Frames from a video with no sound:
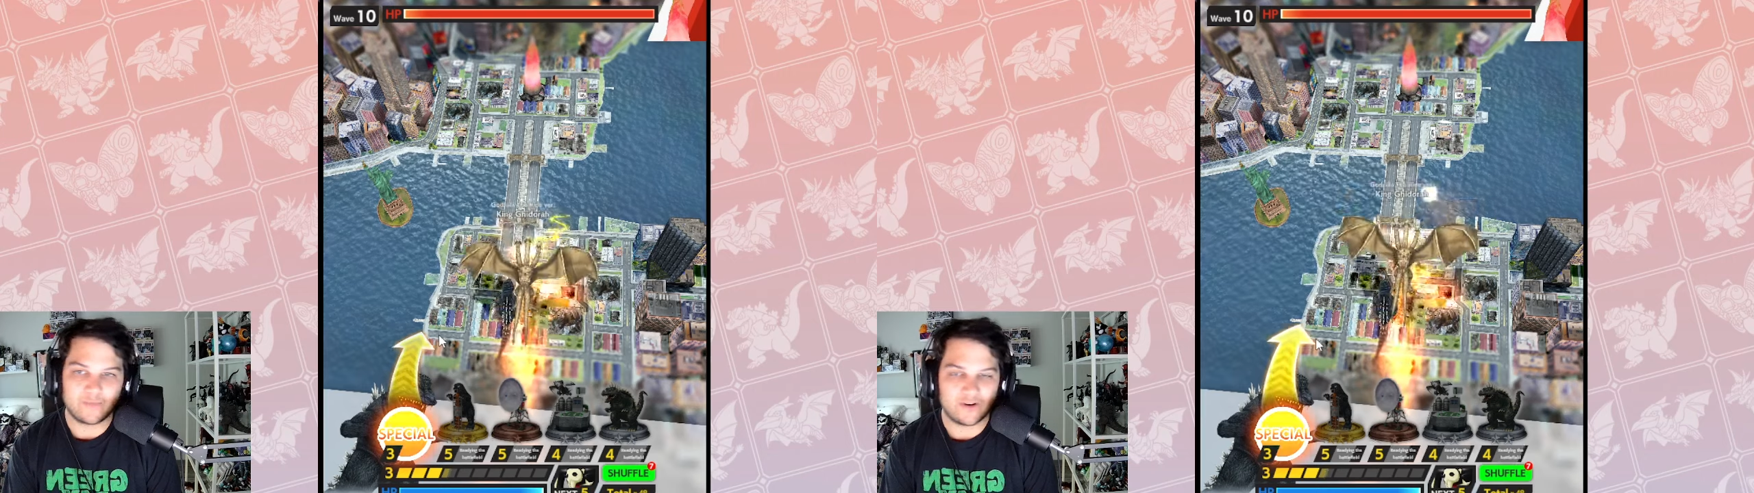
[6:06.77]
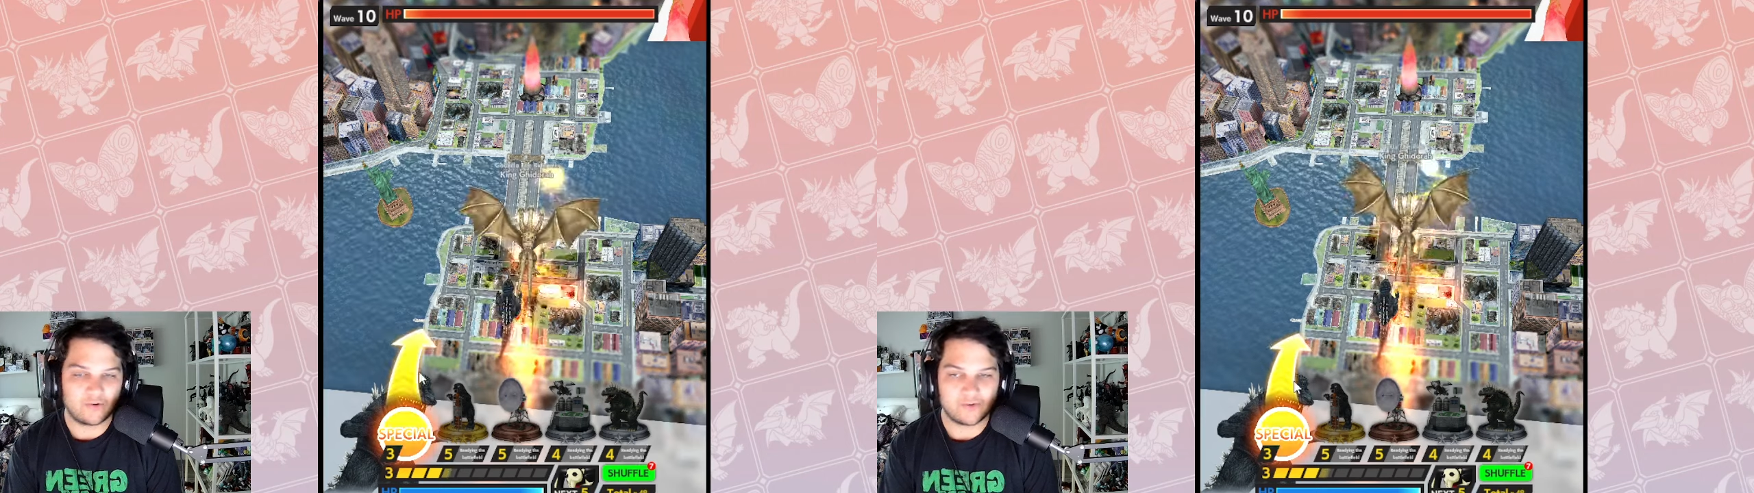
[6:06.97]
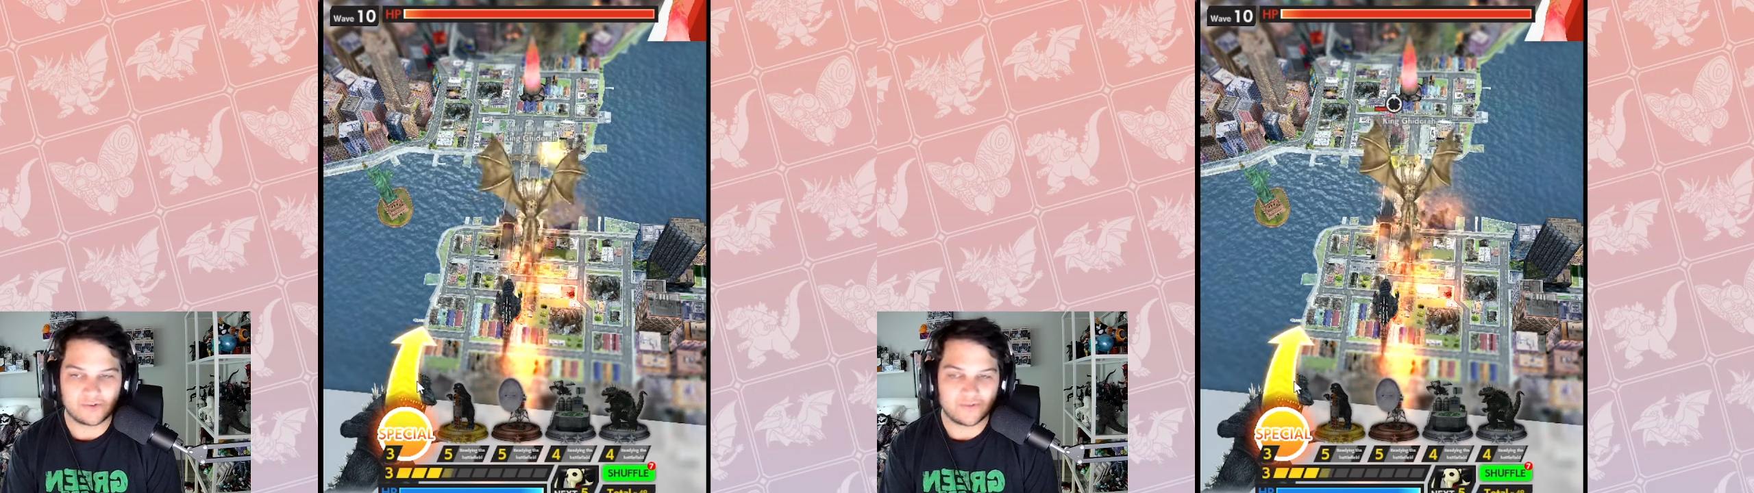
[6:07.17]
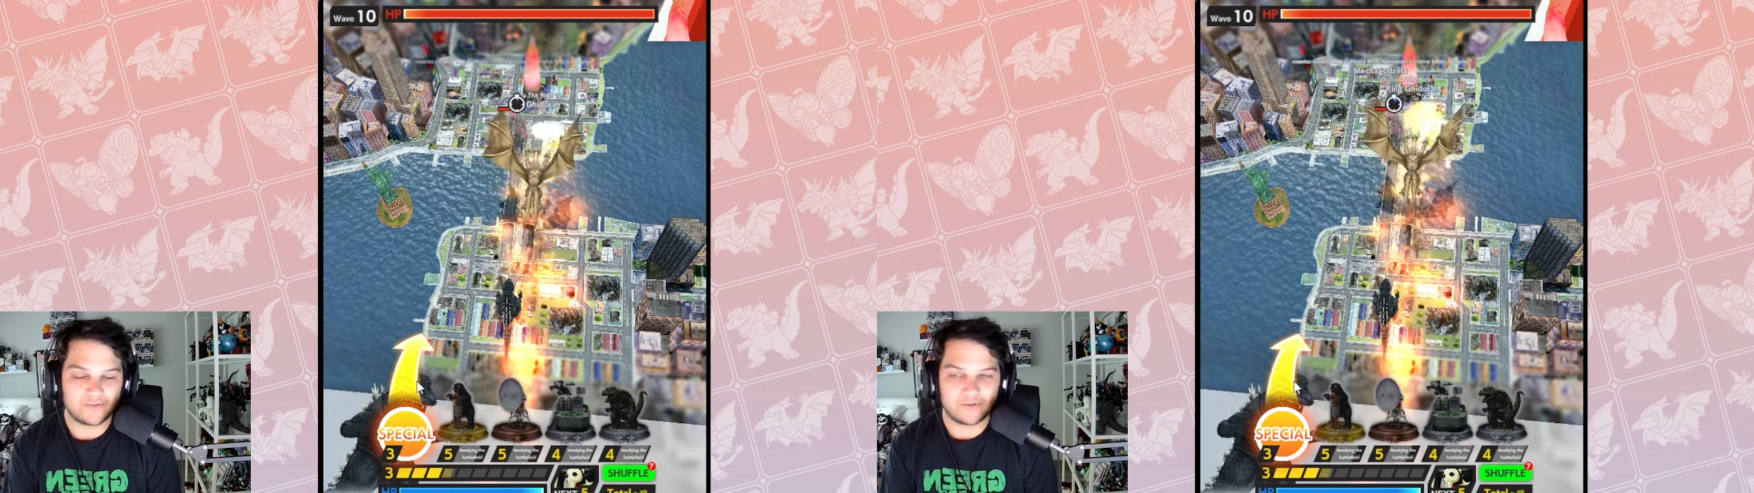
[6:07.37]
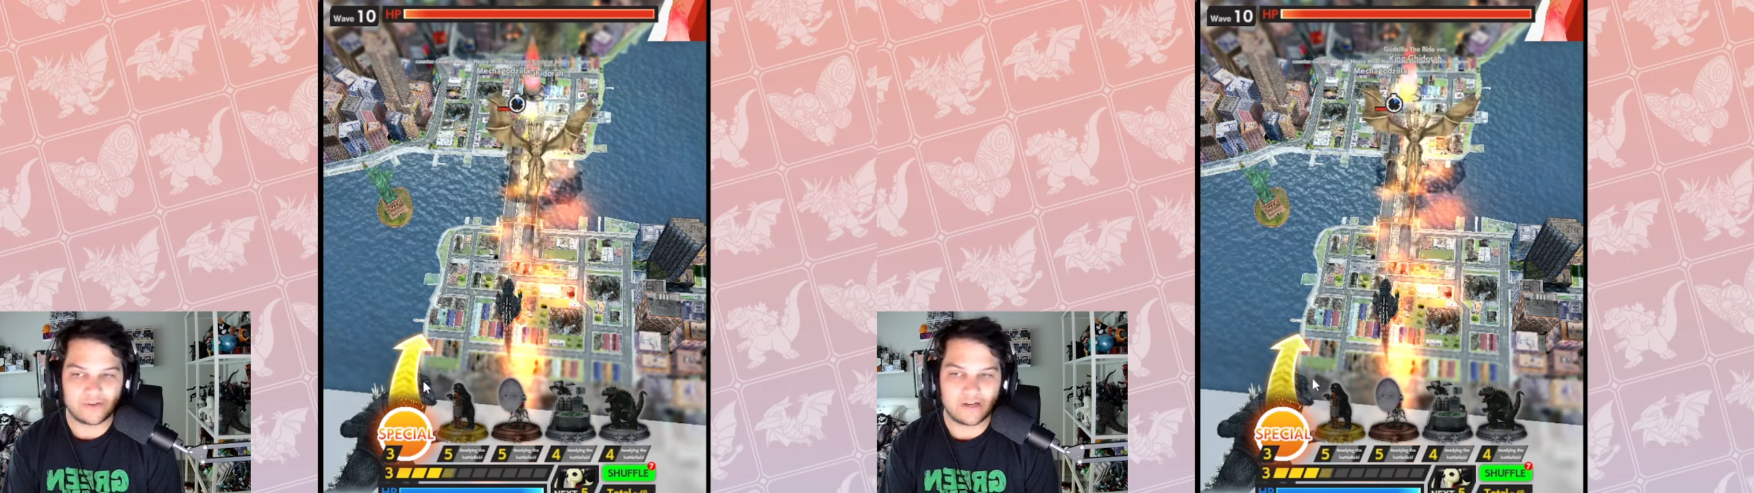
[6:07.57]
all my golds are
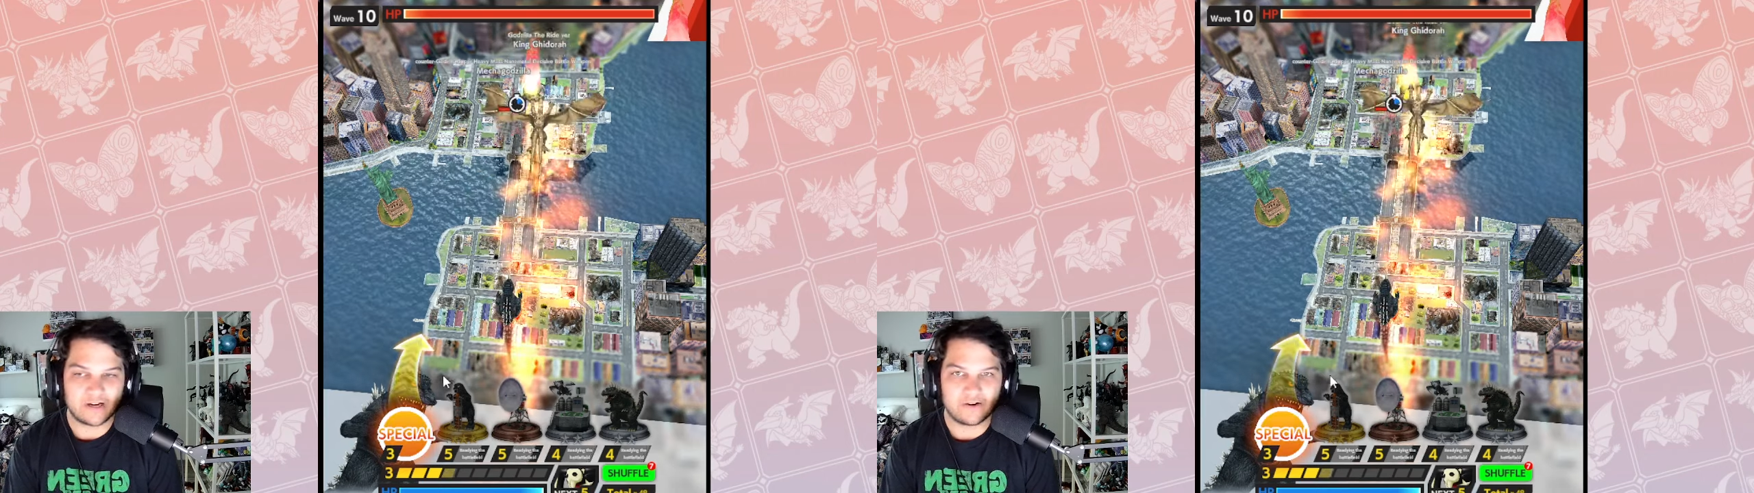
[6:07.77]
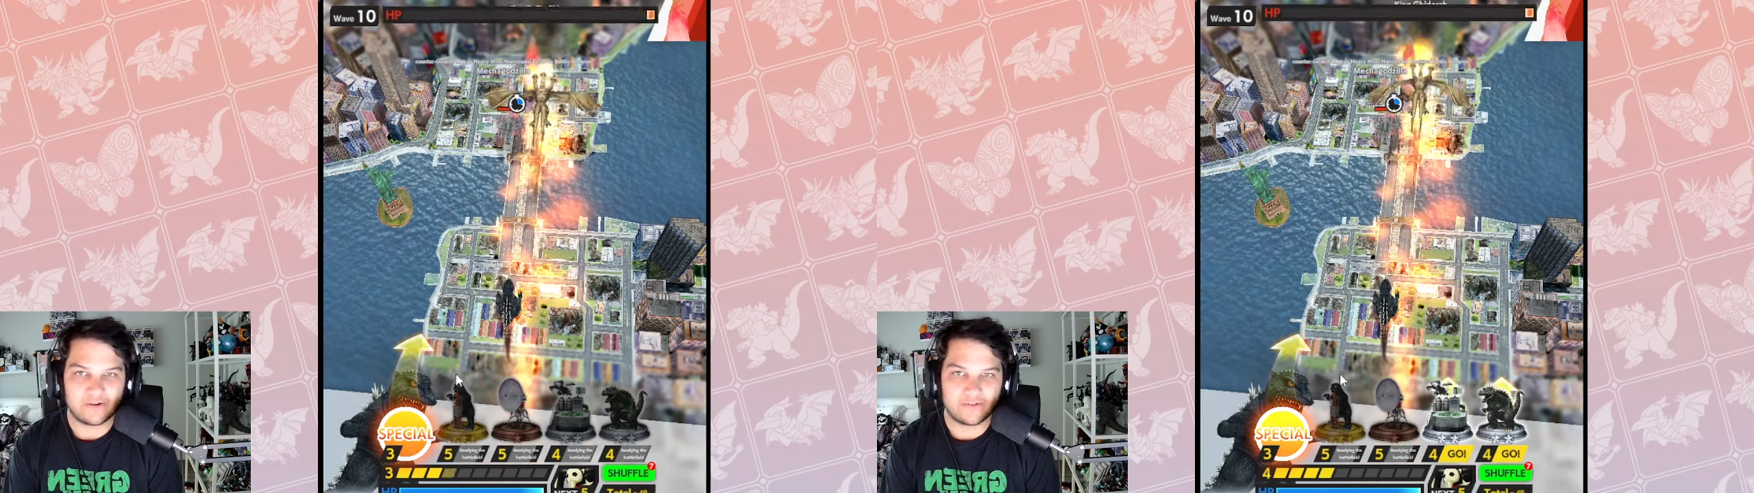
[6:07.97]
level 30 and higher,